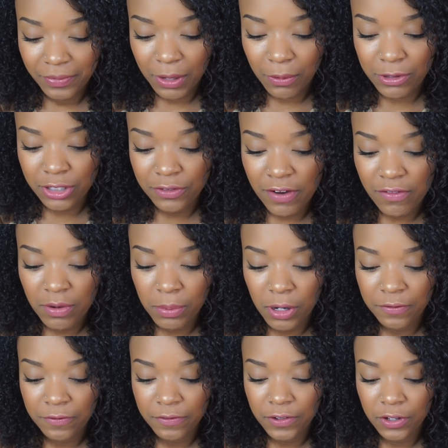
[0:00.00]
What's your favorite
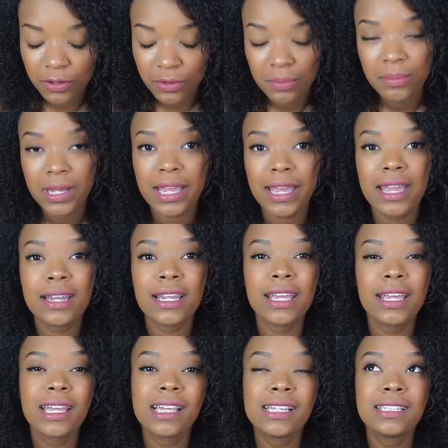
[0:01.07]
perfume?
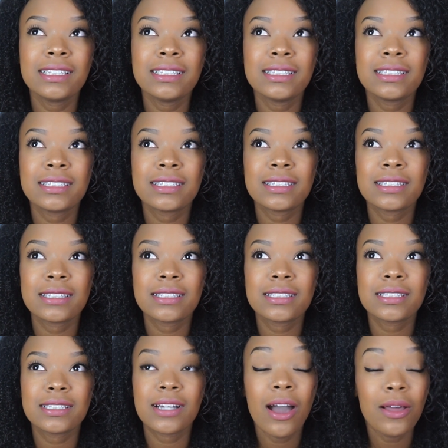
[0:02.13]
It
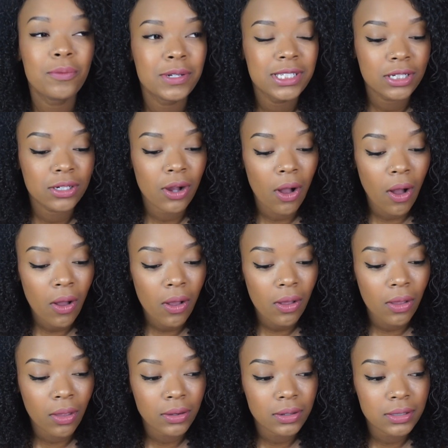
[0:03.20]
is, God, what's it
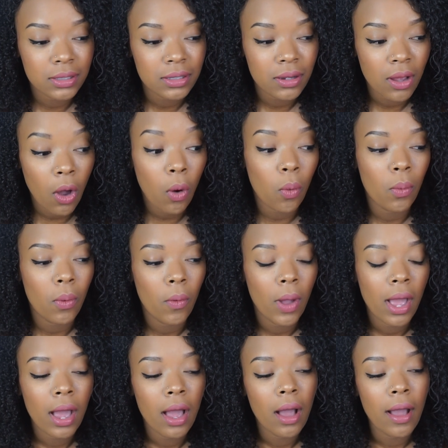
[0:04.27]
called? Oh,
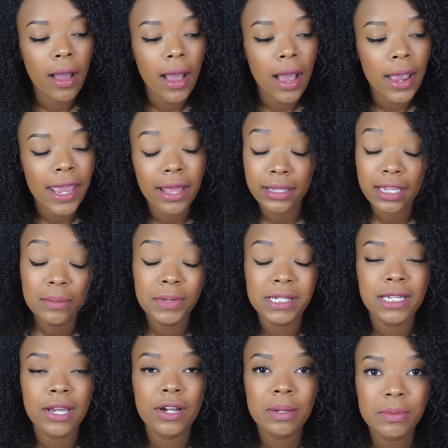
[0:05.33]
Alien by
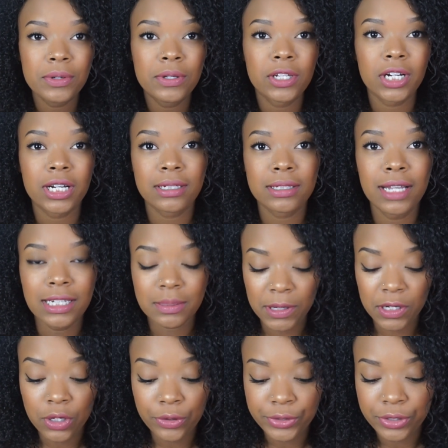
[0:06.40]
Terry Mugler. That's
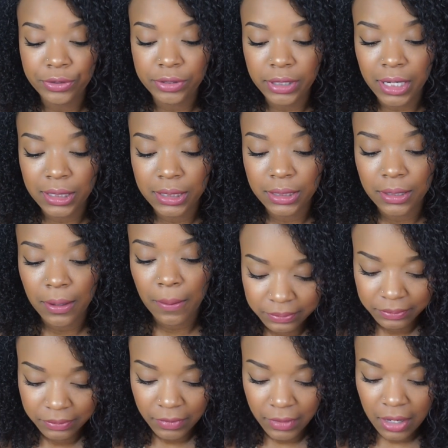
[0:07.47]
my go-to scent.
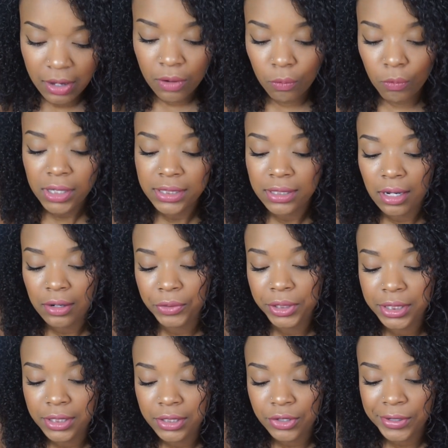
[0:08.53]
What song
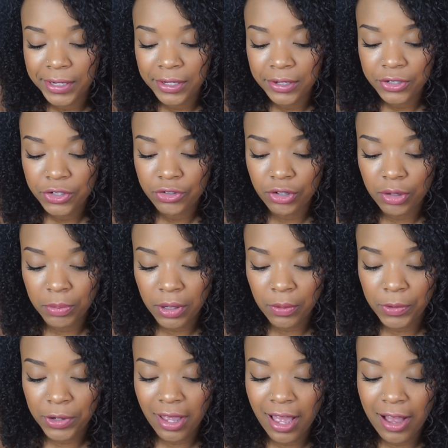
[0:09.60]
releases your inner stripper?
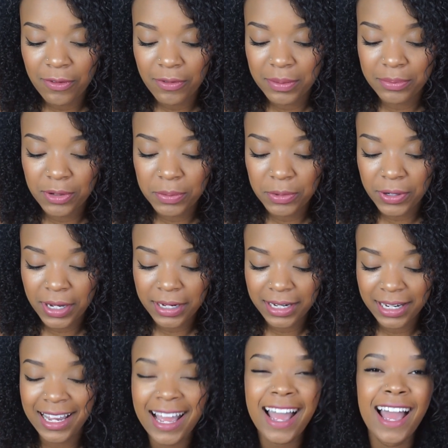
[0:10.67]
We all have one, Boo Boo
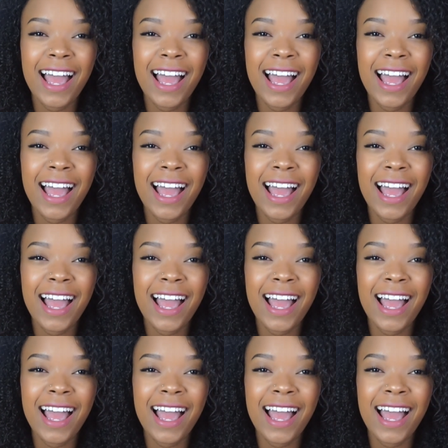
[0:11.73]
Kitty.